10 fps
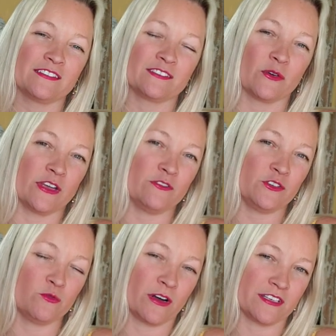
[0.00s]
So if
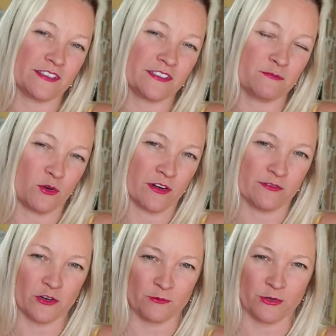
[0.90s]
you want to see more
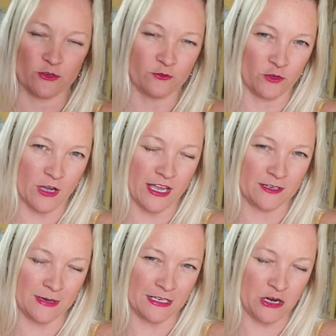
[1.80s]
of her beautiful
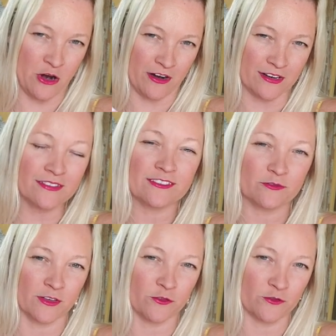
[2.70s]
handmade cards,
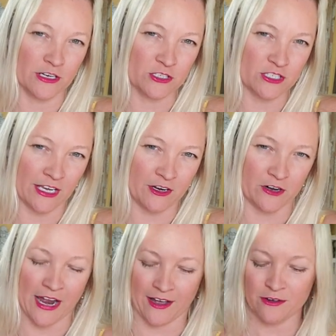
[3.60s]
feel free to check
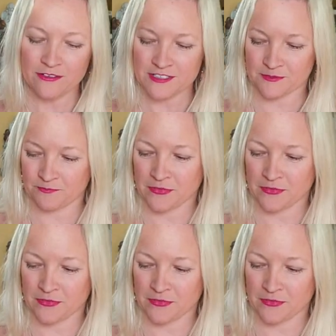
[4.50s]
her out.